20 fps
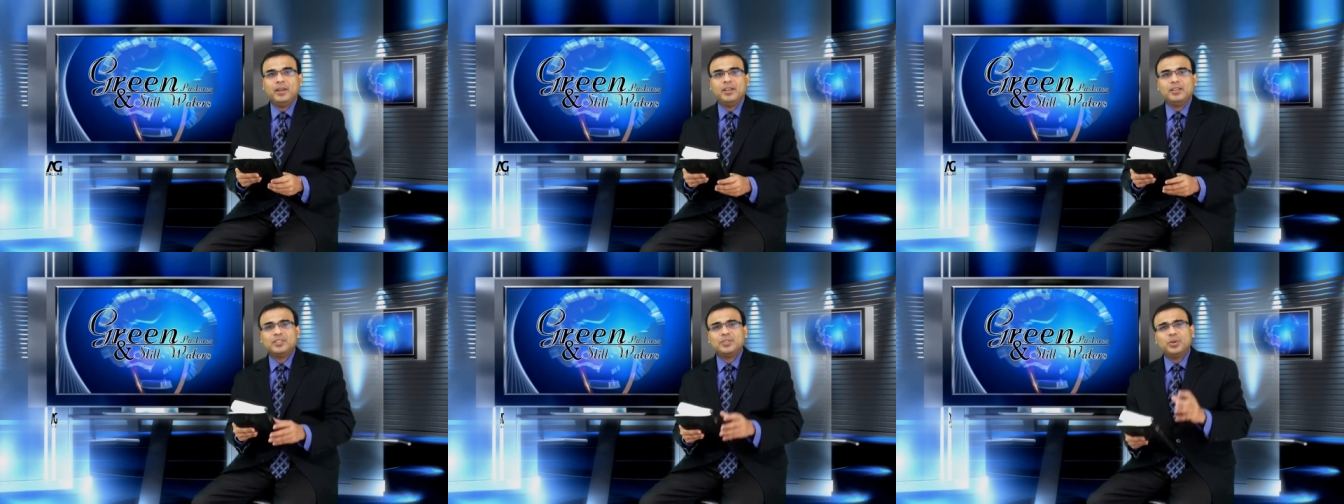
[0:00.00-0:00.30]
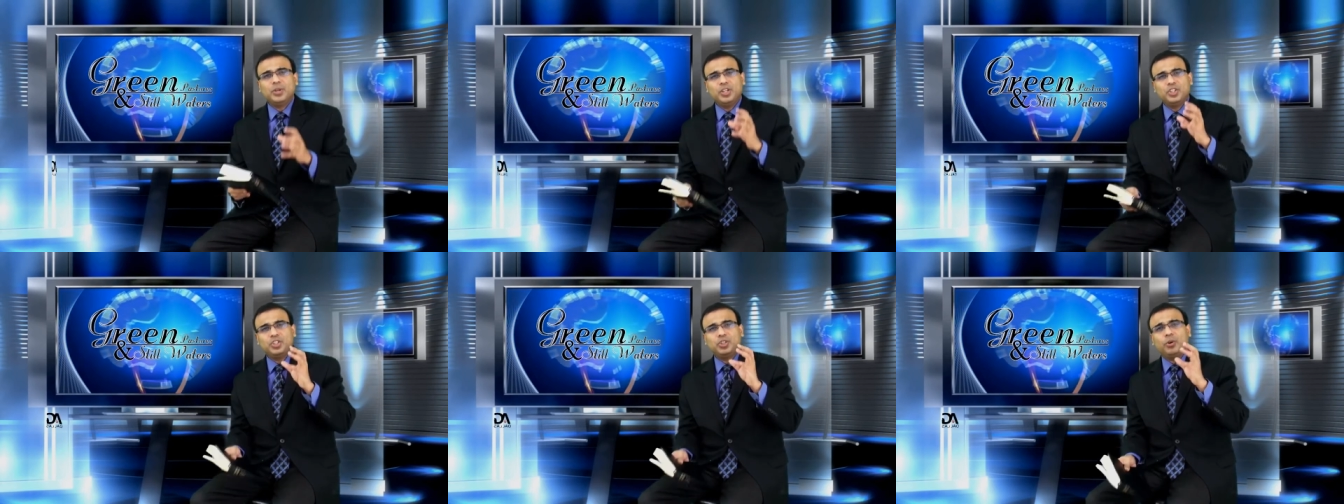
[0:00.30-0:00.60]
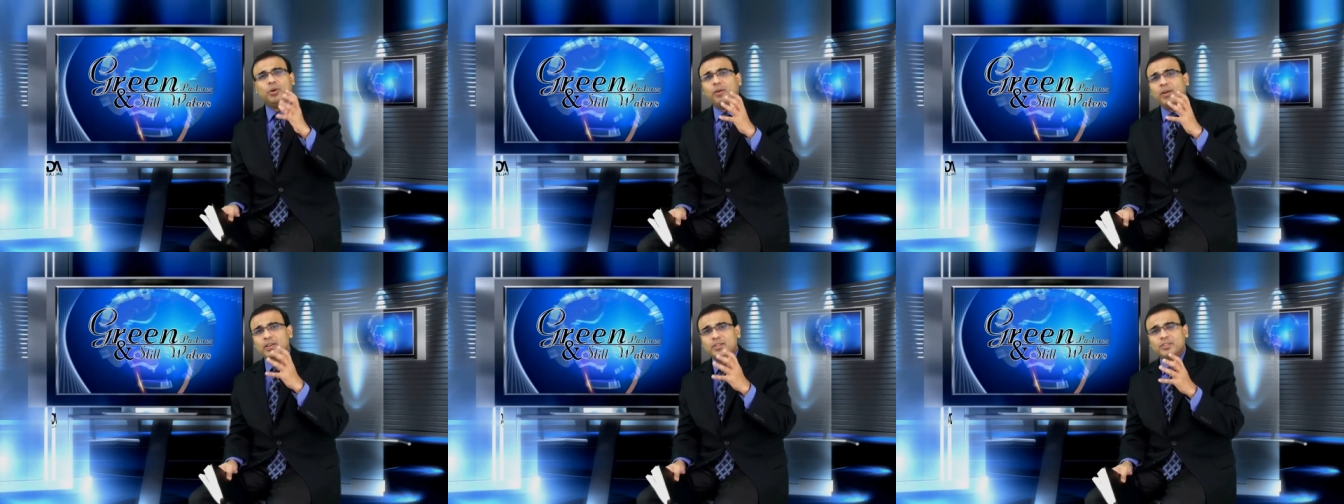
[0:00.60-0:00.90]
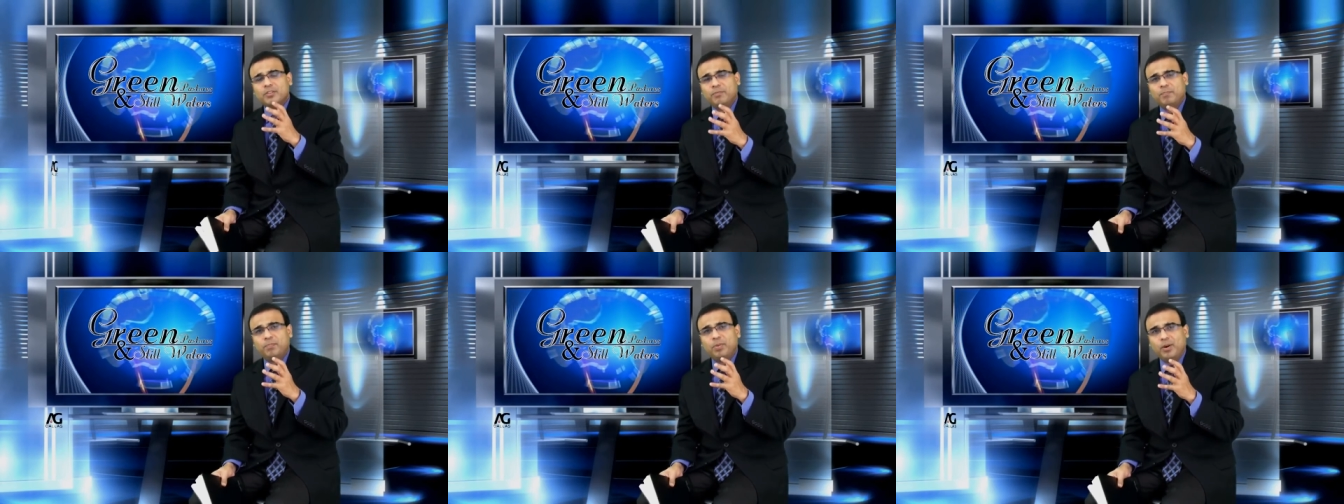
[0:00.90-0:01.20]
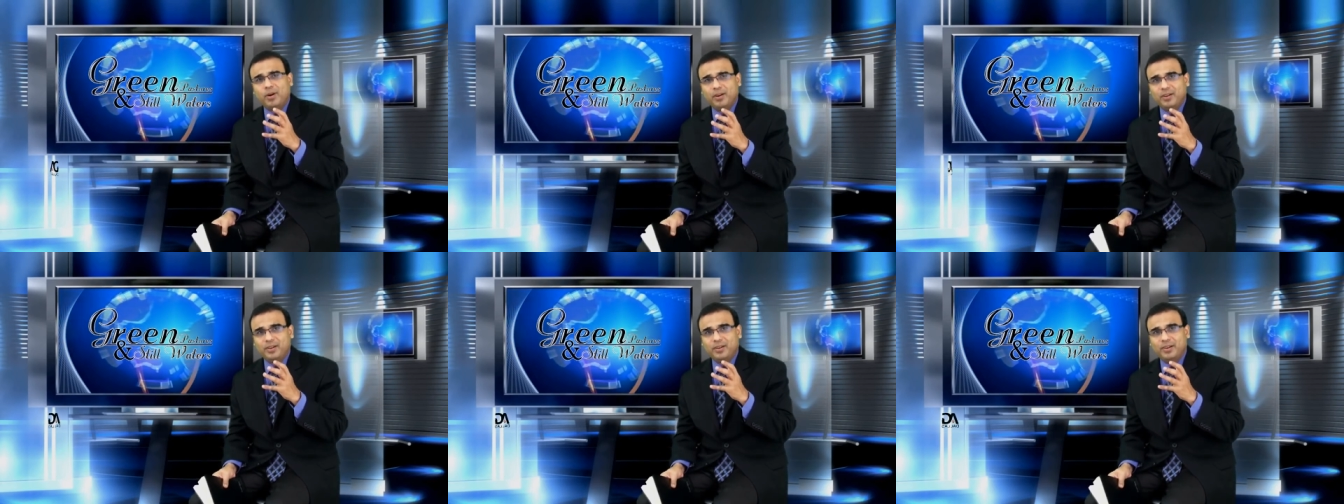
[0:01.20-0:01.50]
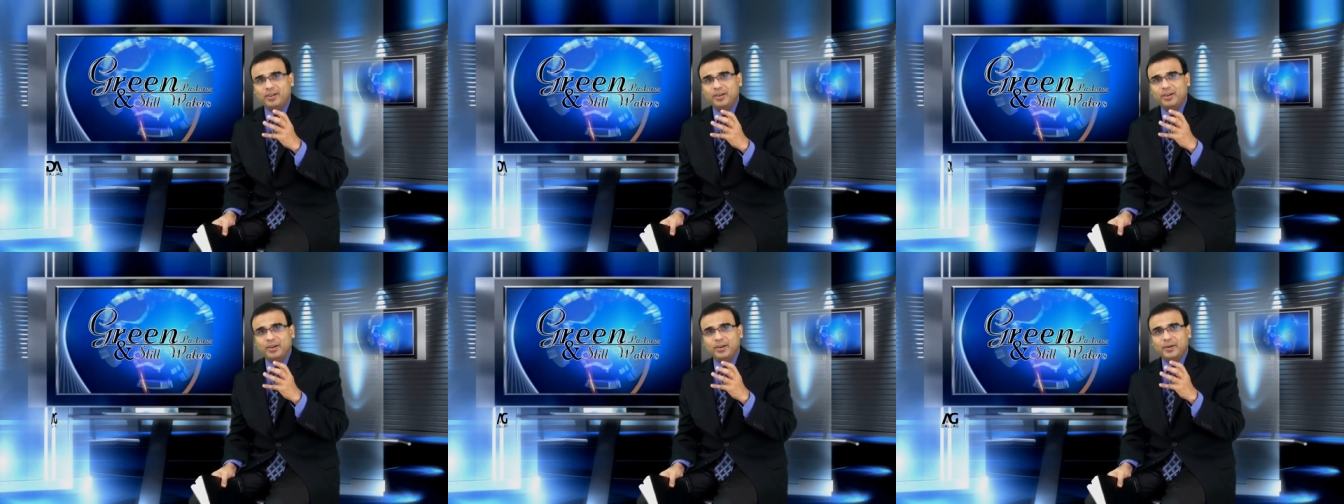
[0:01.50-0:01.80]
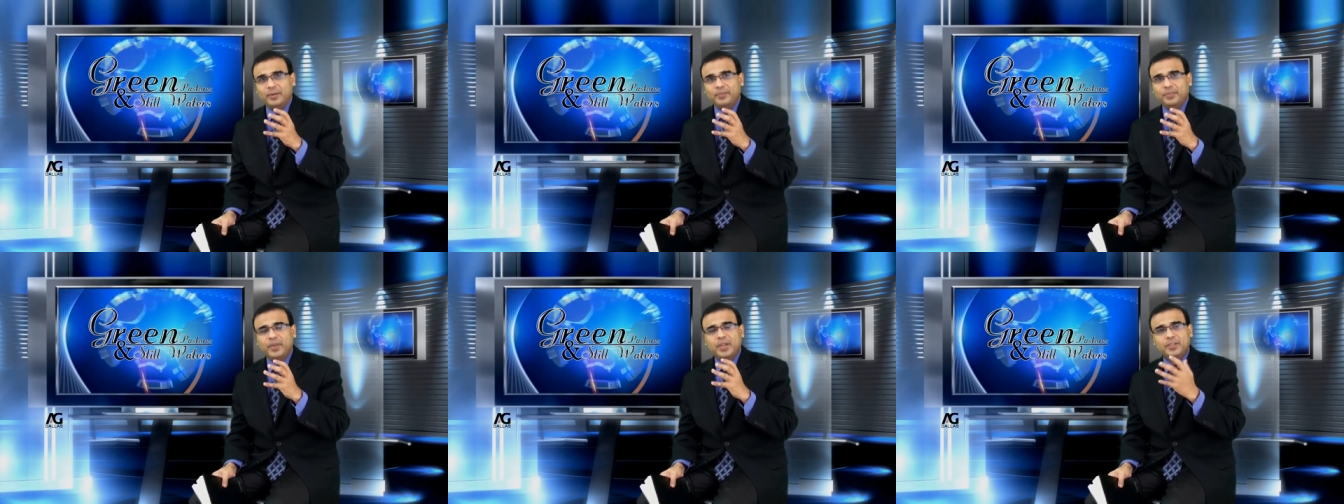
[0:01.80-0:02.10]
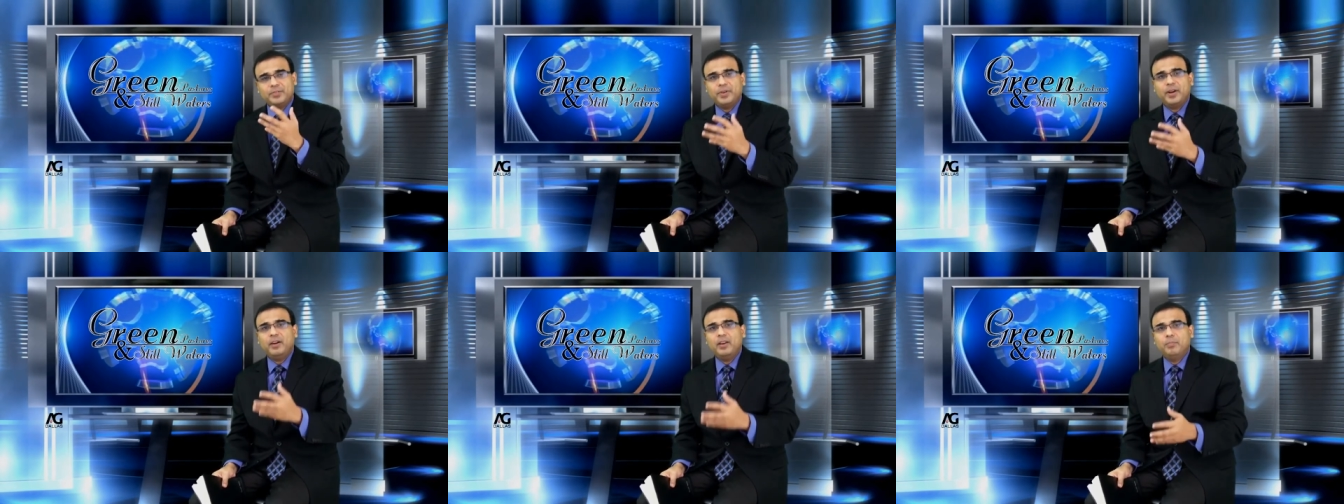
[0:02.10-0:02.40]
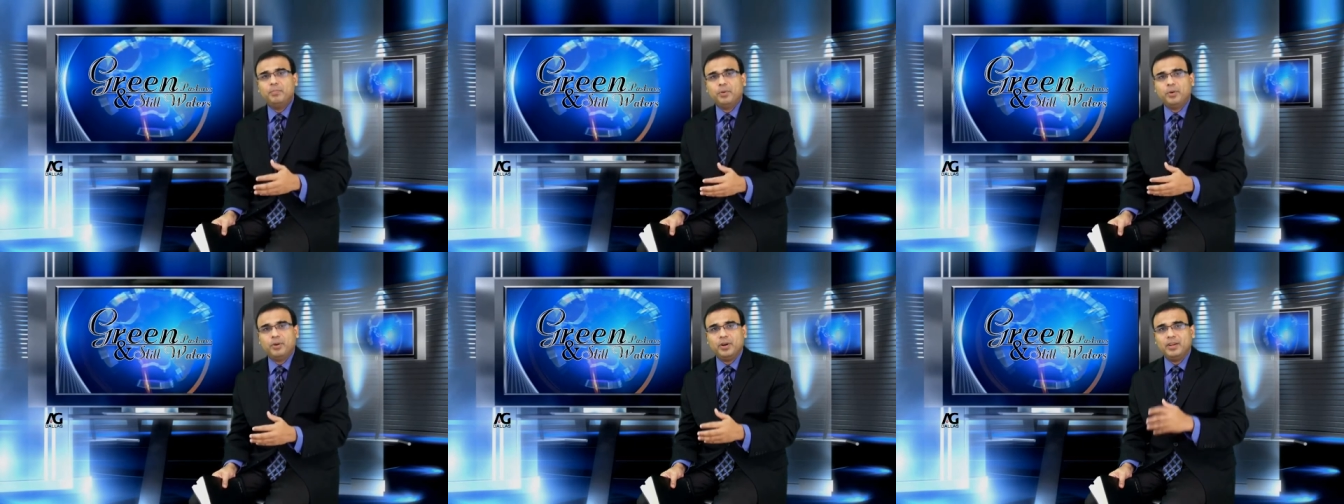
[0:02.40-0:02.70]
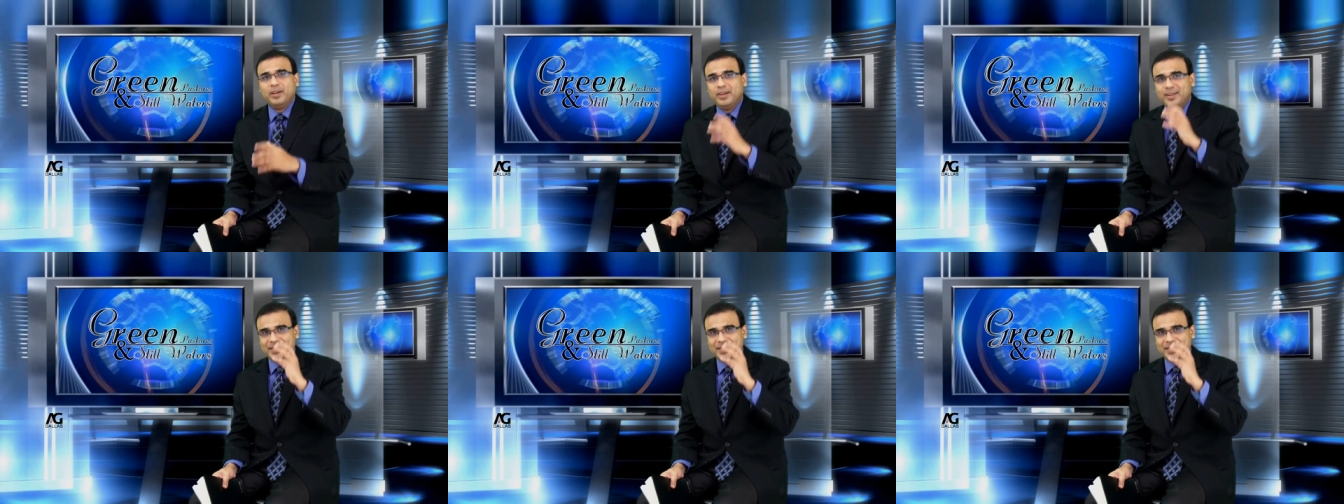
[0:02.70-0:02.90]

So the choice of partner is very important.